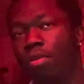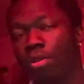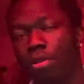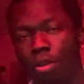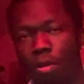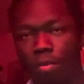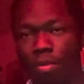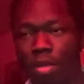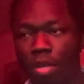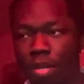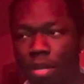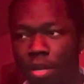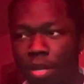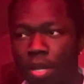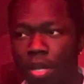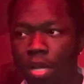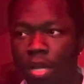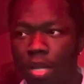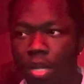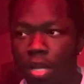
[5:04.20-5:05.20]
You know what I'm saying?
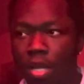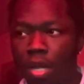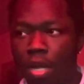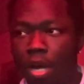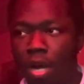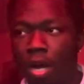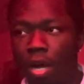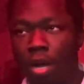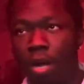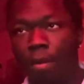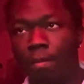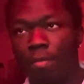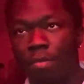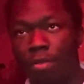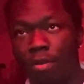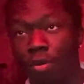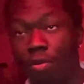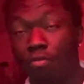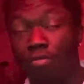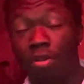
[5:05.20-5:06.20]
Um,
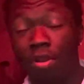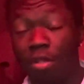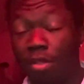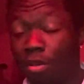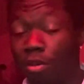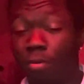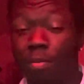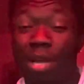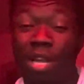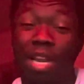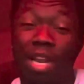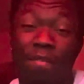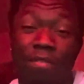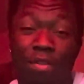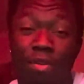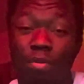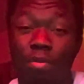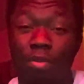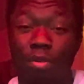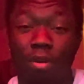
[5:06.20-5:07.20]
so it's really just gonna be
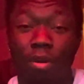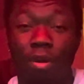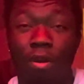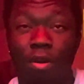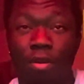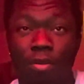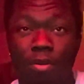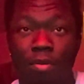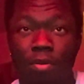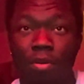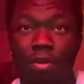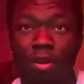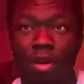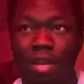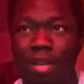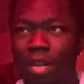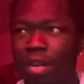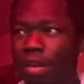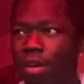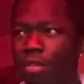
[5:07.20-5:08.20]
11 new songs on I
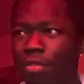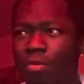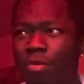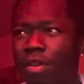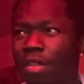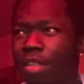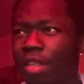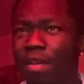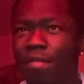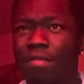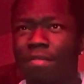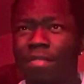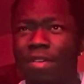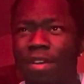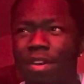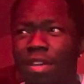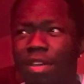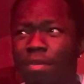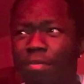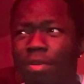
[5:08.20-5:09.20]
think the 27th I
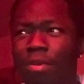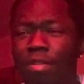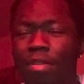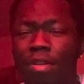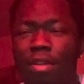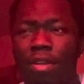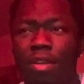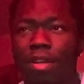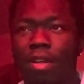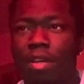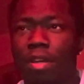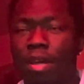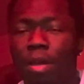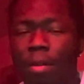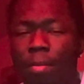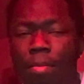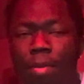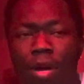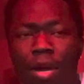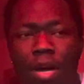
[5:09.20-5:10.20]
think it was,
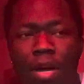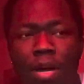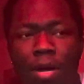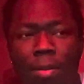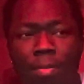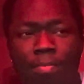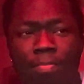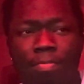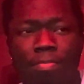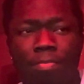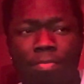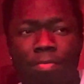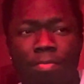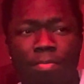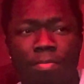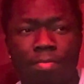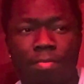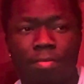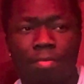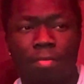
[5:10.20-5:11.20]
but um,
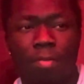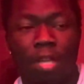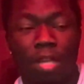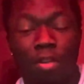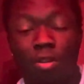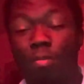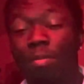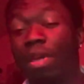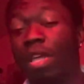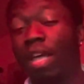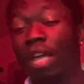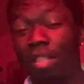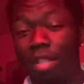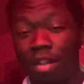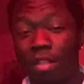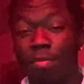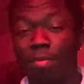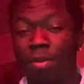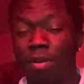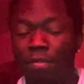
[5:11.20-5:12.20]
it's gonna be the end of
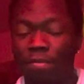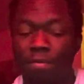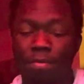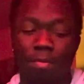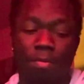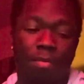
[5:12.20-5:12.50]
this month.